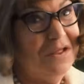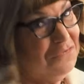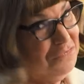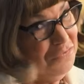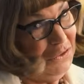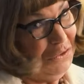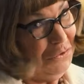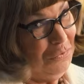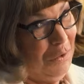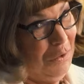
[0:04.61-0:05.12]
love
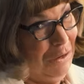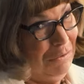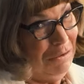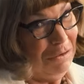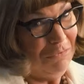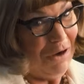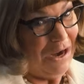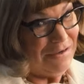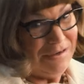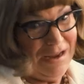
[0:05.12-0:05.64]
what you're wearing
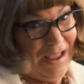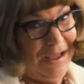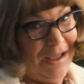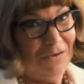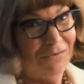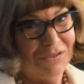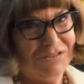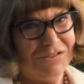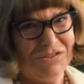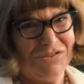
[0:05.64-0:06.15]
right
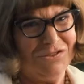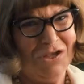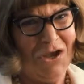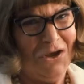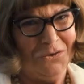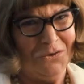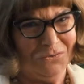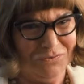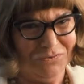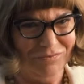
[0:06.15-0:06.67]
now. It's
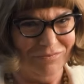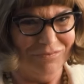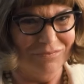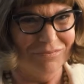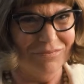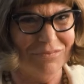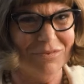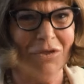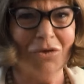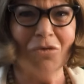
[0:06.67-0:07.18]
so
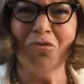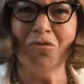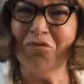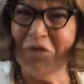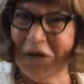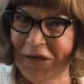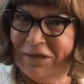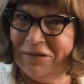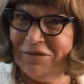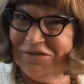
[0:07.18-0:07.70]

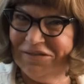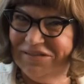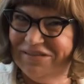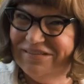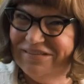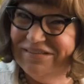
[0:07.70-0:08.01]
real.